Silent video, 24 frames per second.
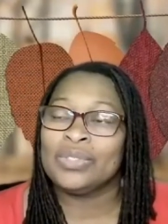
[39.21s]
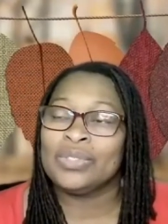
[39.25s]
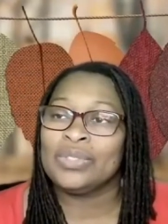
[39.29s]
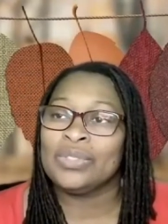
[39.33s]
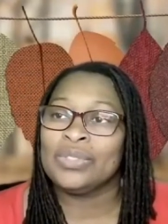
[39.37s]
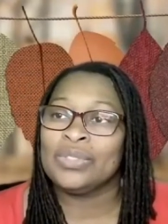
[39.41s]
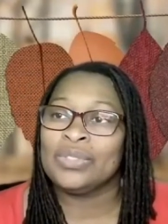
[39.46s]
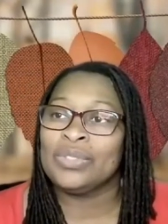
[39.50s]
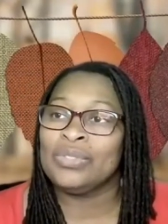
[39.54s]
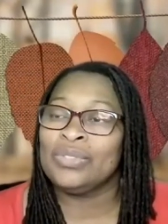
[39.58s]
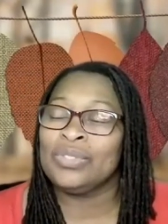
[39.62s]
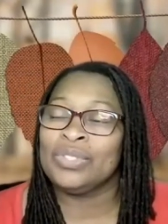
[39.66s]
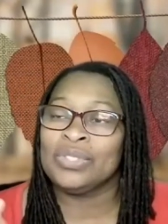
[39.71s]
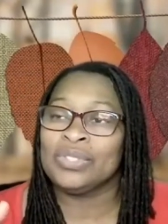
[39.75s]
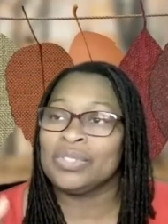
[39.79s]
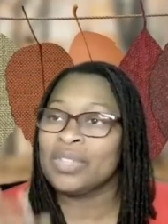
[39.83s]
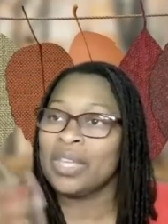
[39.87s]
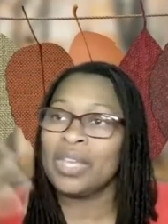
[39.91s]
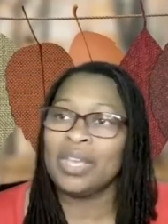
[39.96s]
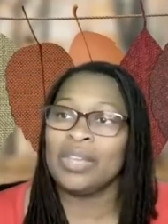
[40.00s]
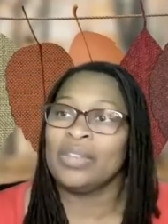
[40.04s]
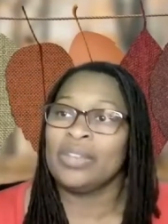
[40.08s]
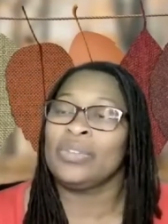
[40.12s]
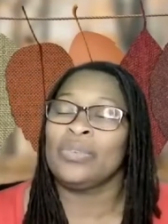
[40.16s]
you just
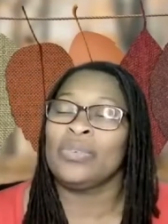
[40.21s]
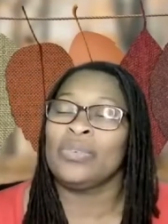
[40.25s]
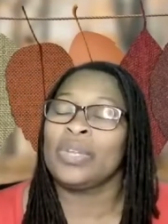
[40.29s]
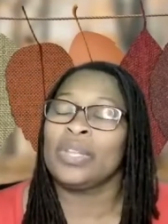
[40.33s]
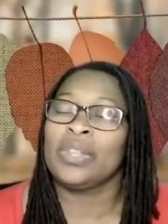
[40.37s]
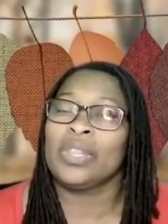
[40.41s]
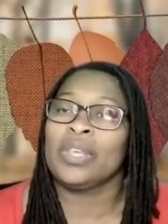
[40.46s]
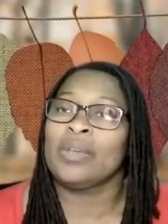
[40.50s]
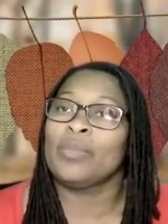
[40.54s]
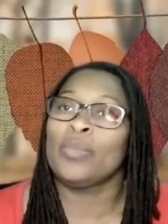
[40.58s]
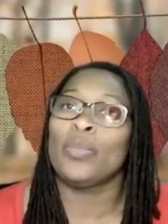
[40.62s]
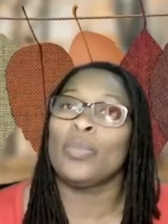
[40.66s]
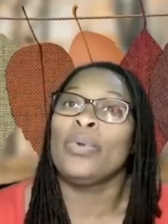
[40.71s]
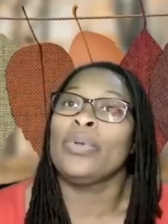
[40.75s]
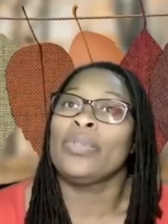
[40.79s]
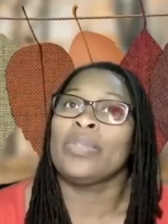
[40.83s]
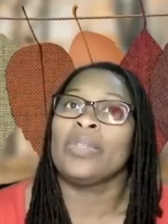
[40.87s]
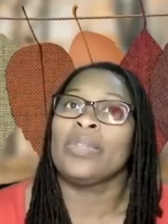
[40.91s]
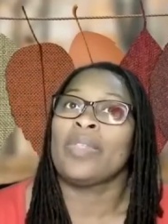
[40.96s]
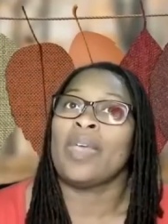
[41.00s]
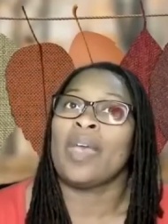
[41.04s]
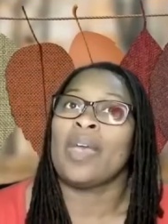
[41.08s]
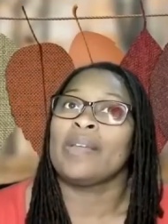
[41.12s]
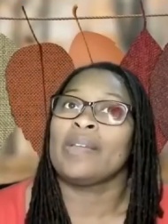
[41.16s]
can't do anything more than
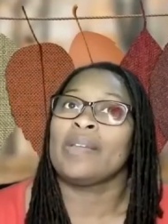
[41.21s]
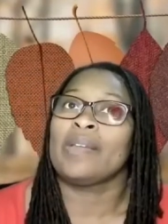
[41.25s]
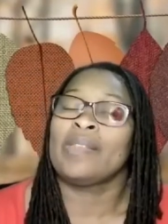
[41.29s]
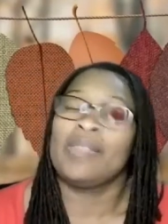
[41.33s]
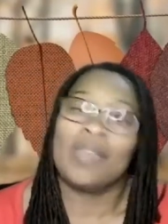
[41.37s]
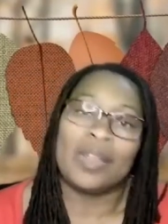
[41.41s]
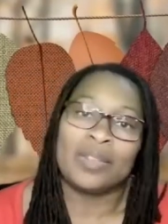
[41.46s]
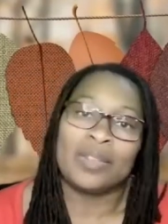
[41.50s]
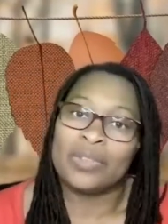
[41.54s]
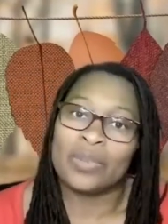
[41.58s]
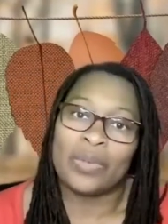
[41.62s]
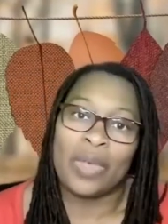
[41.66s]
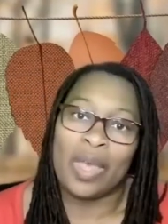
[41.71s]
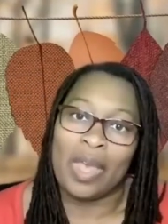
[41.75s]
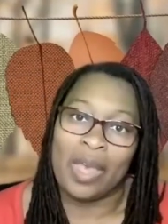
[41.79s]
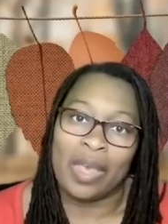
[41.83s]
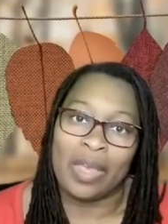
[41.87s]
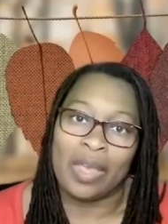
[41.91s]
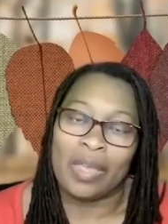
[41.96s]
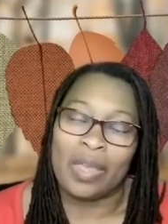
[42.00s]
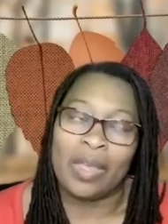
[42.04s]
that. And that's okay.